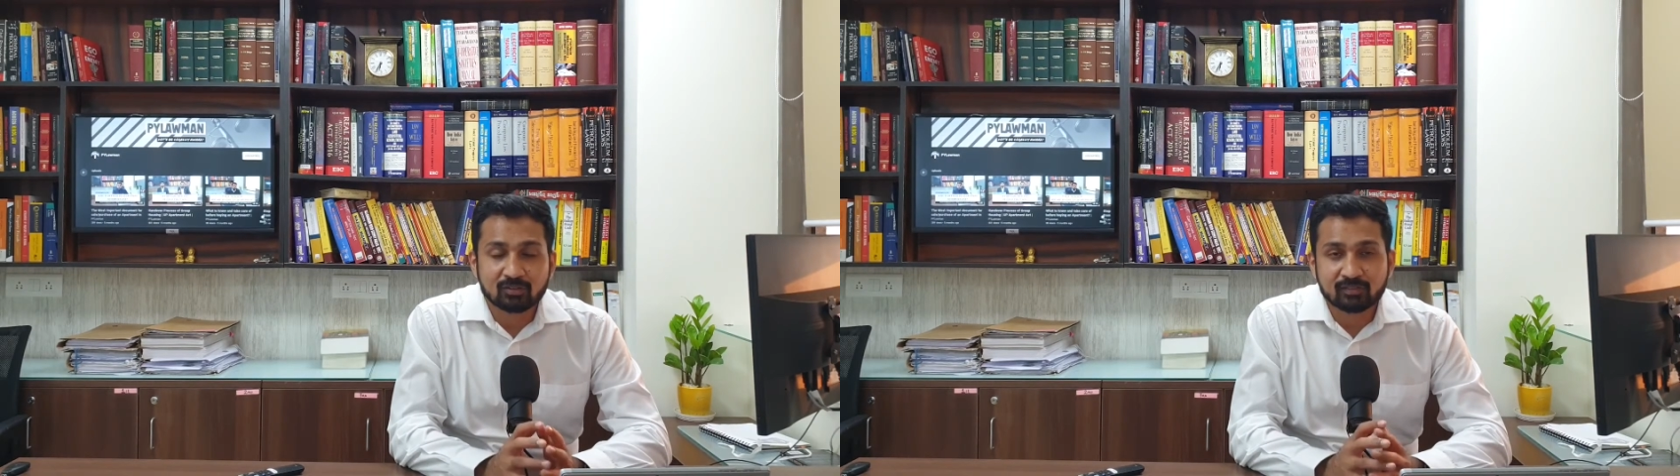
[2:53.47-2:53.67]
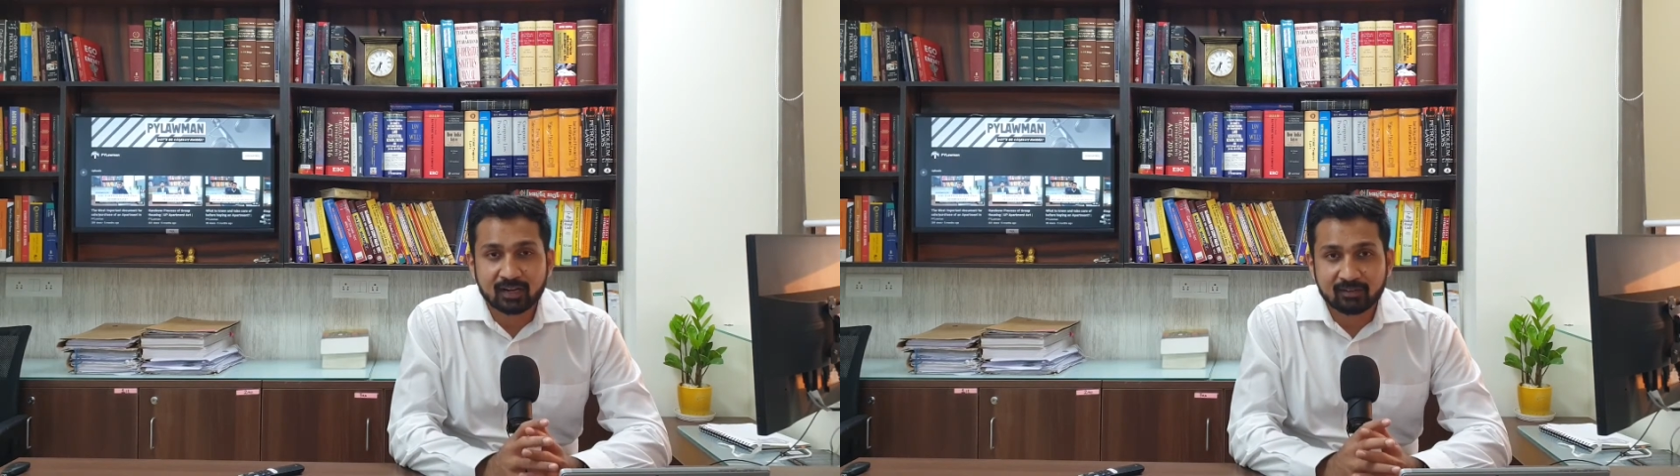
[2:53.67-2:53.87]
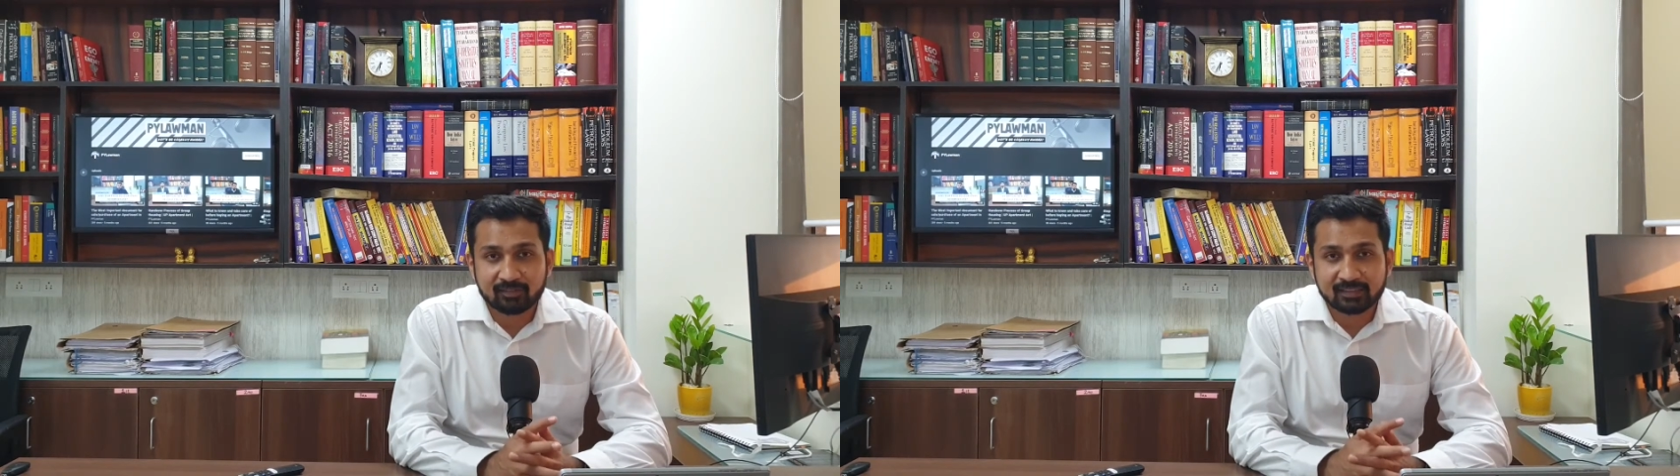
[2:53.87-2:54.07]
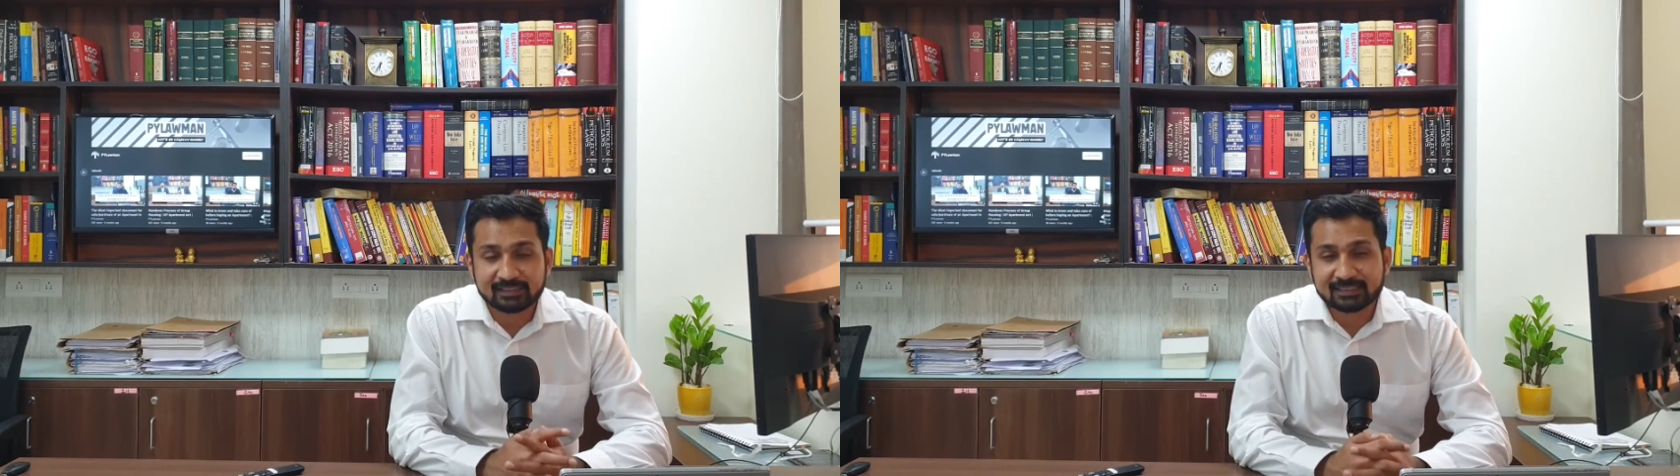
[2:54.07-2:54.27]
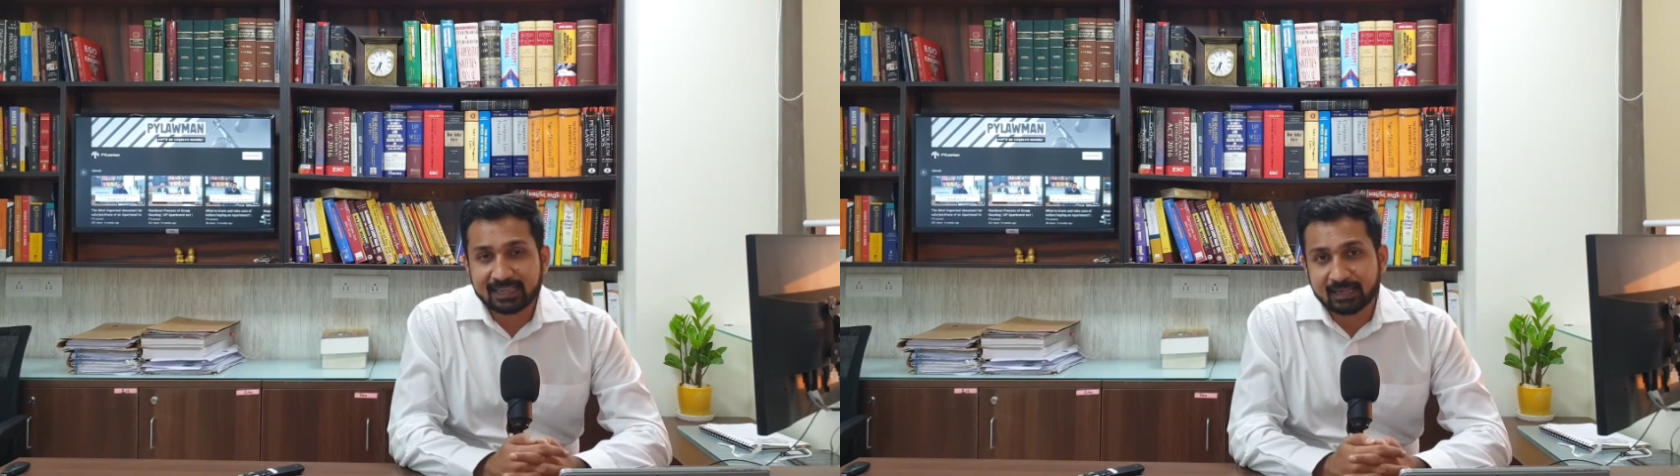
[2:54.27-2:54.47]
of
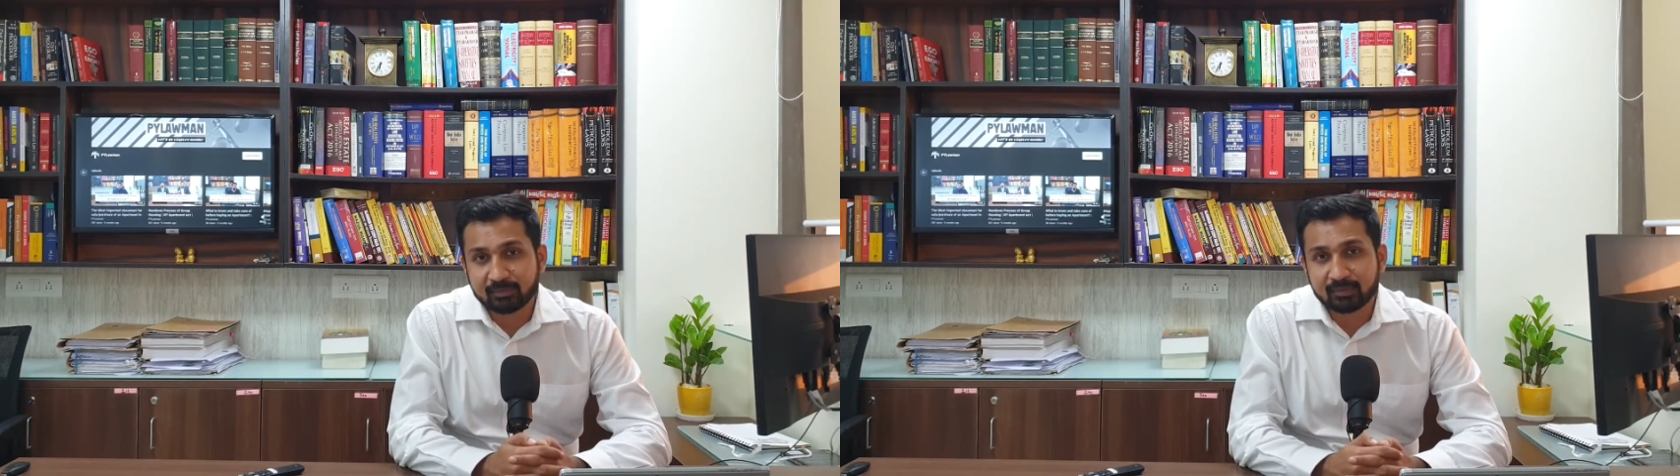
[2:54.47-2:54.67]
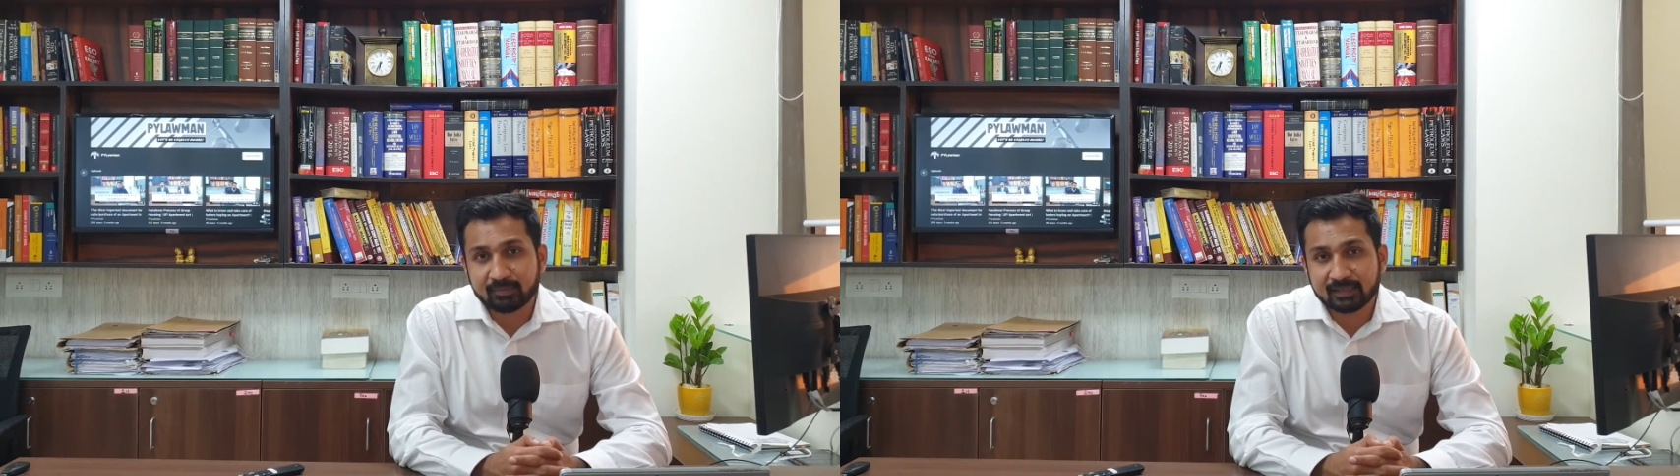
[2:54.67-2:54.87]
evidence can be